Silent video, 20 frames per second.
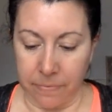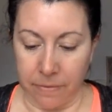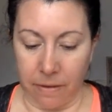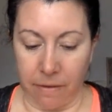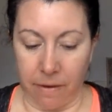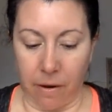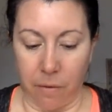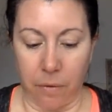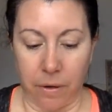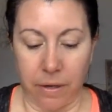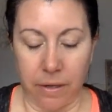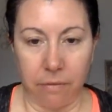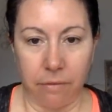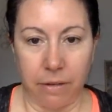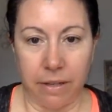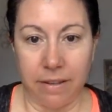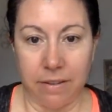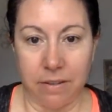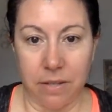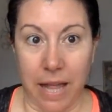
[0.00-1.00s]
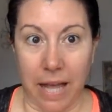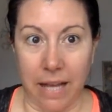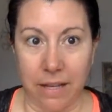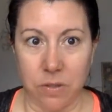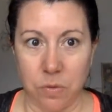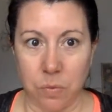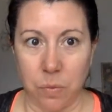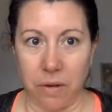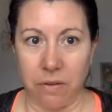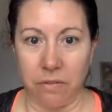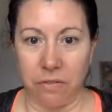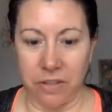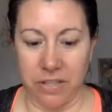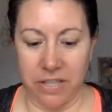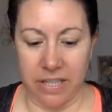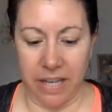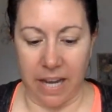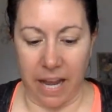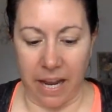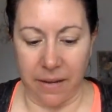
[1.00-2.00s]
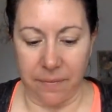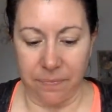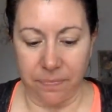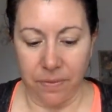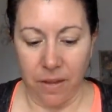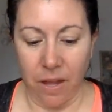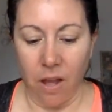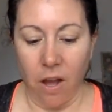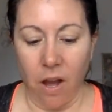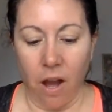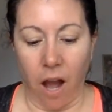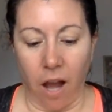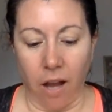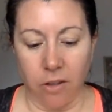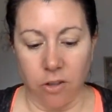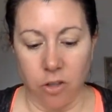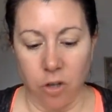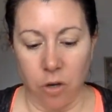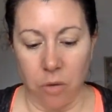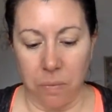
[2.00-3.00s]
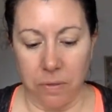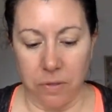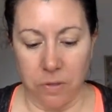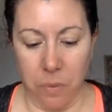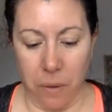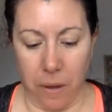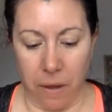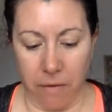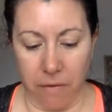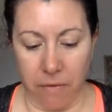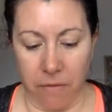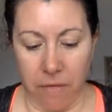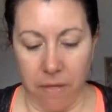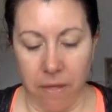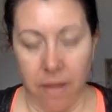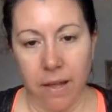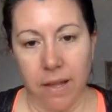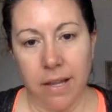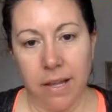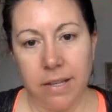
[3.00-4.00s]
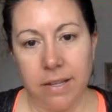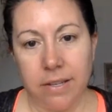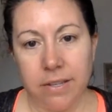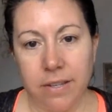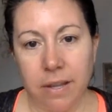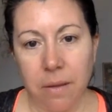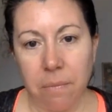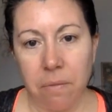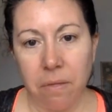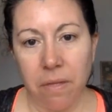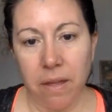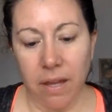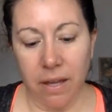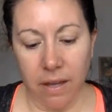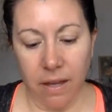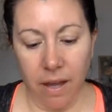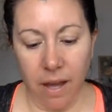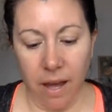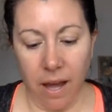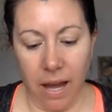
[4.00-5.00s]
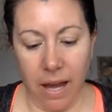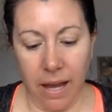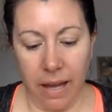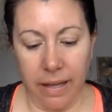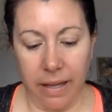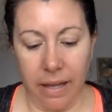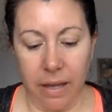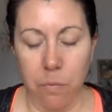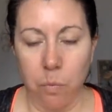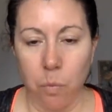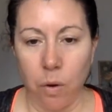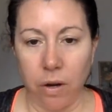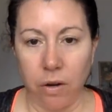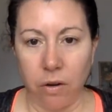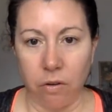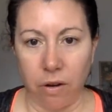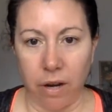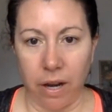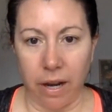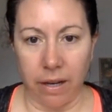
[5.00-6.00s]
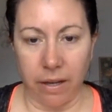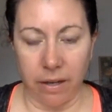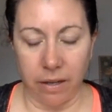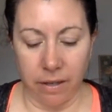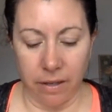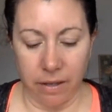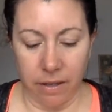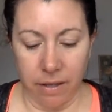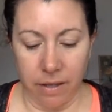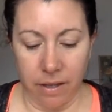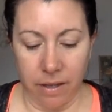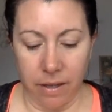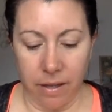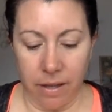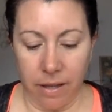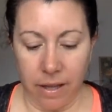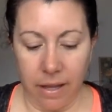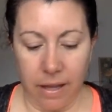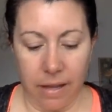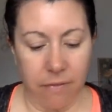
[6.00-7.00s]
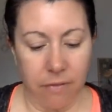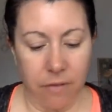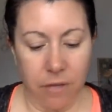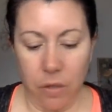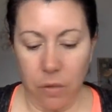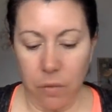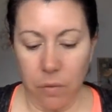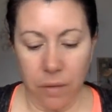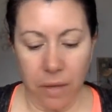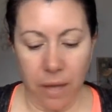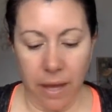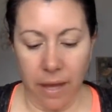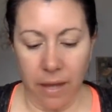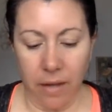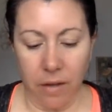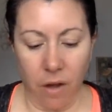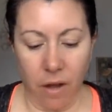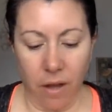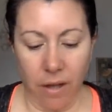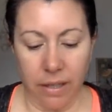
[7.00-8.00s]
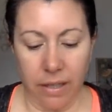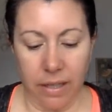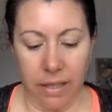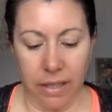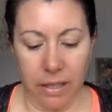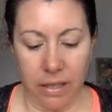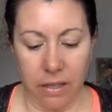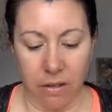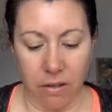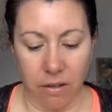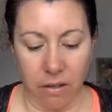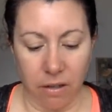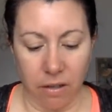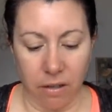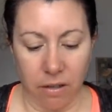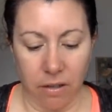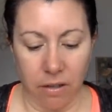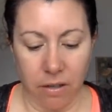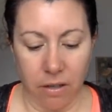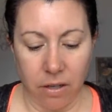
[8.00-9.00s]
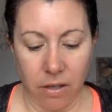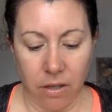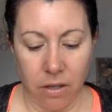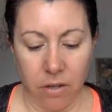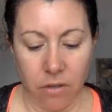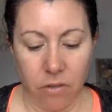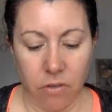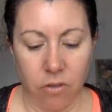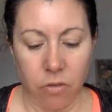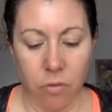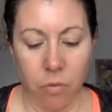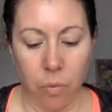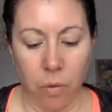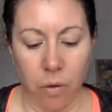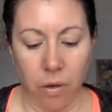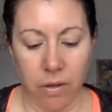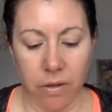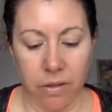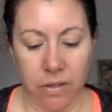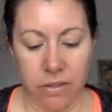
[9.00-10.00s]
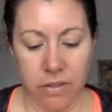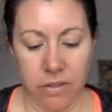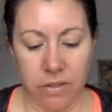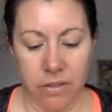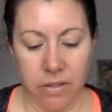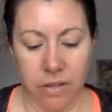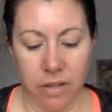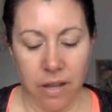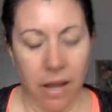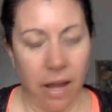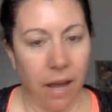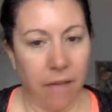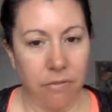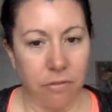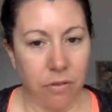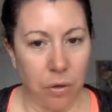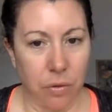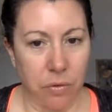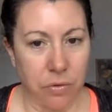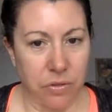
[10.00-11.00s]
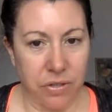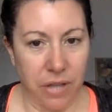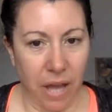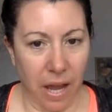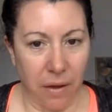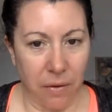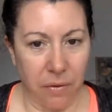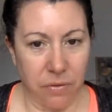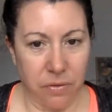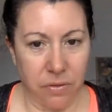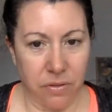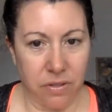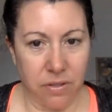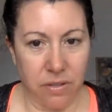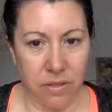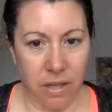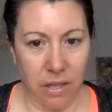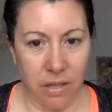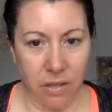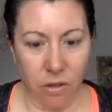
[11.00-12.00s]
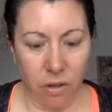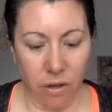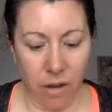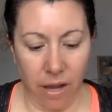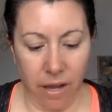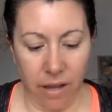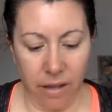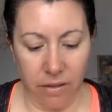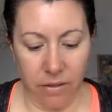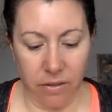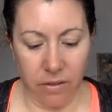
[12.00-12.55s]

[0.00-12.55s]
All right, we're going to read this last one for today. October 12th. Something I am wondering. If you cannot hear, do words have no sounds in your head?